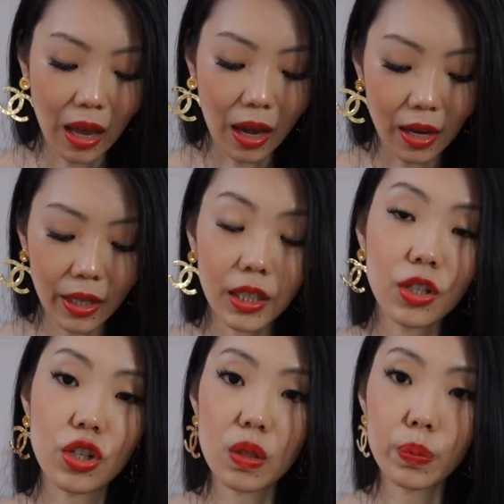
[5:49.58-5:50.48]
I
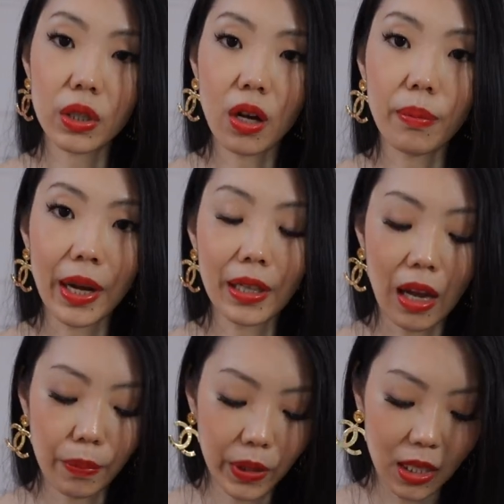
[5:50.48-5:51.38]
can just put it on my
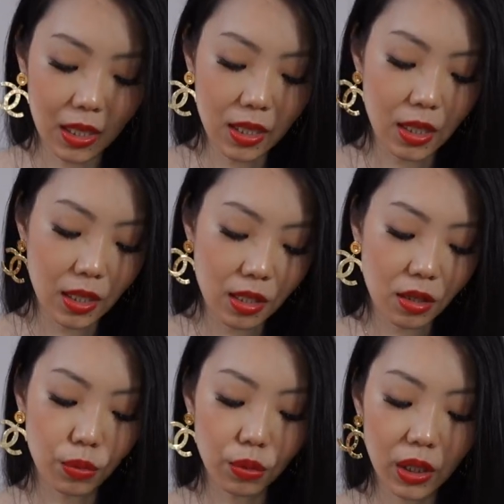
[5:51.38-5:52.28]
lap because it is
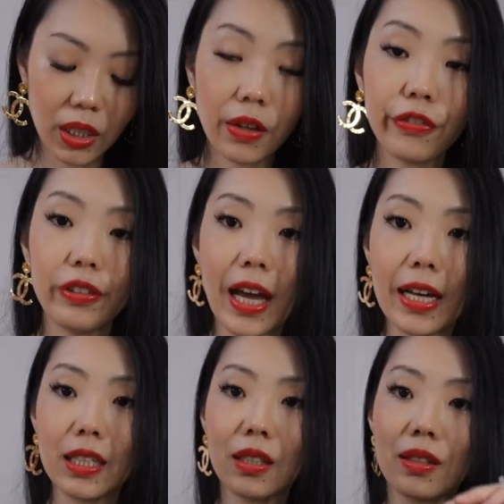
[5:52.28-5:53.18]
really
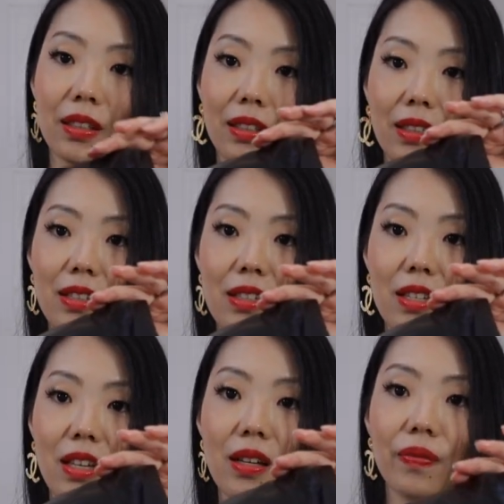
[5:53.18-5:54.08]
flat. You
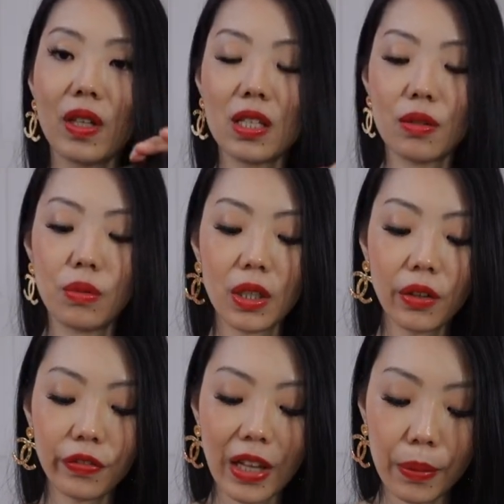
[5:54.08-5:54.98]
see, it's a really
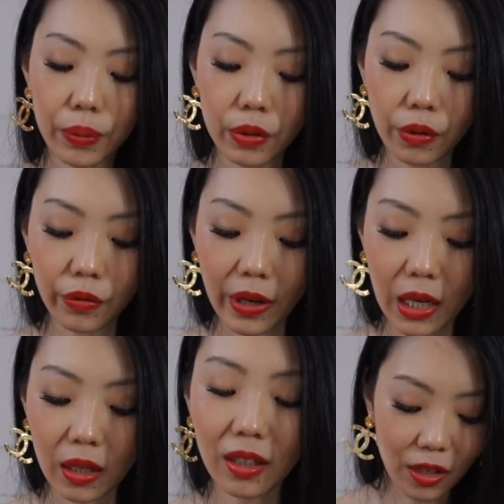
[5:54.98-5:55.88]
flat
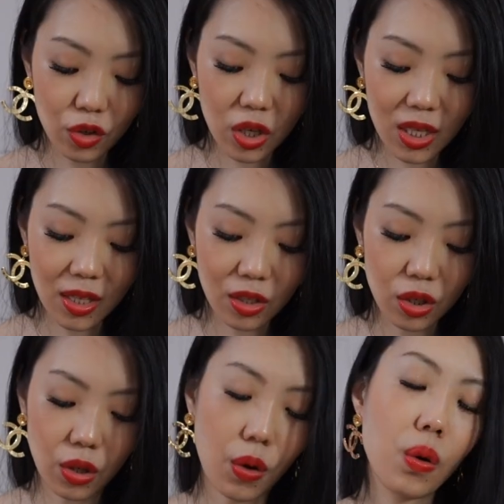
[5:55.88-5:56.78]
profile. It just sits
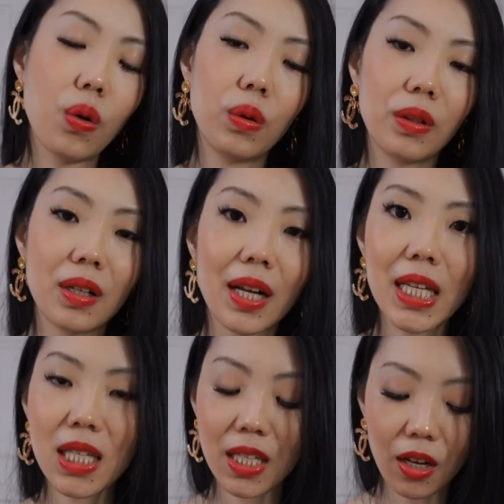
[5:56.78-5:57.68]
so
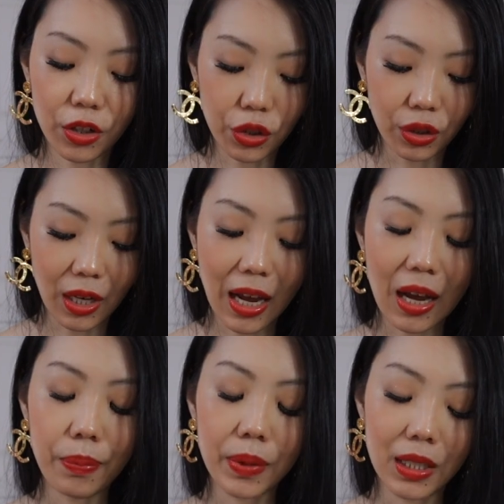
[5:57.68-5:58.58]
nicely on your
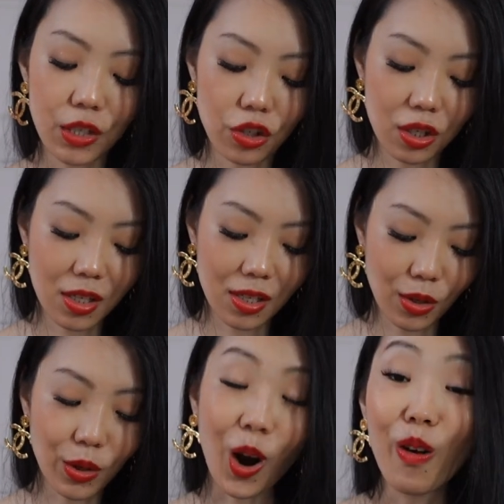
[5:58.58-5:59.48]
lap and it's just
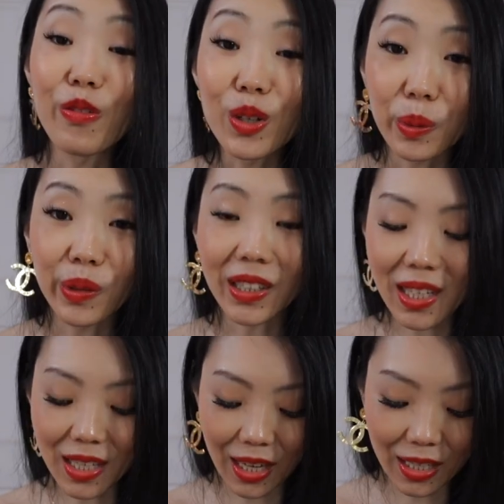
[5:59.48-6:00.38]
so comfortable in a
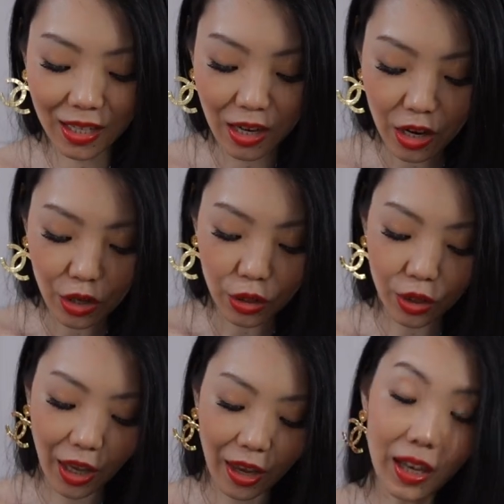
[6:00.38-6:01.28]
sense. You
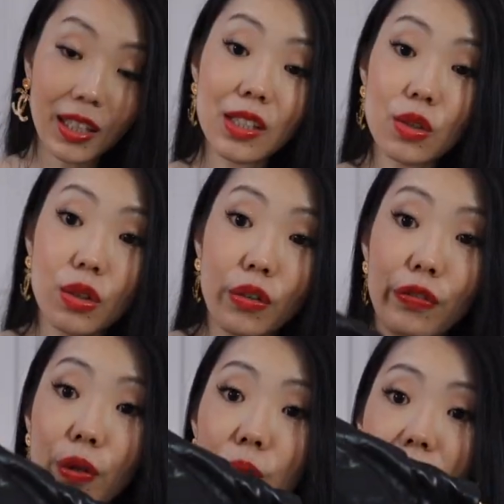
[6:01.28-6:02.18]
can sort of
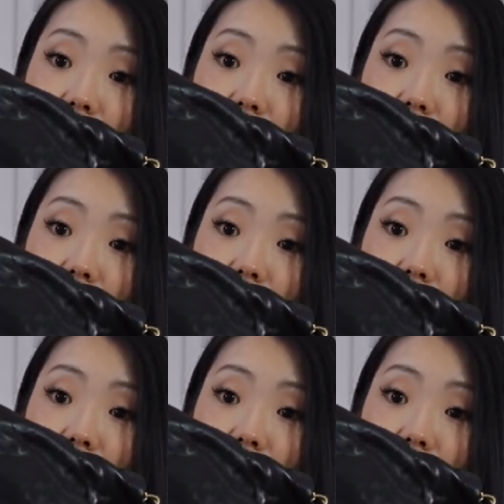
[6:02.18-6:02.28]
fold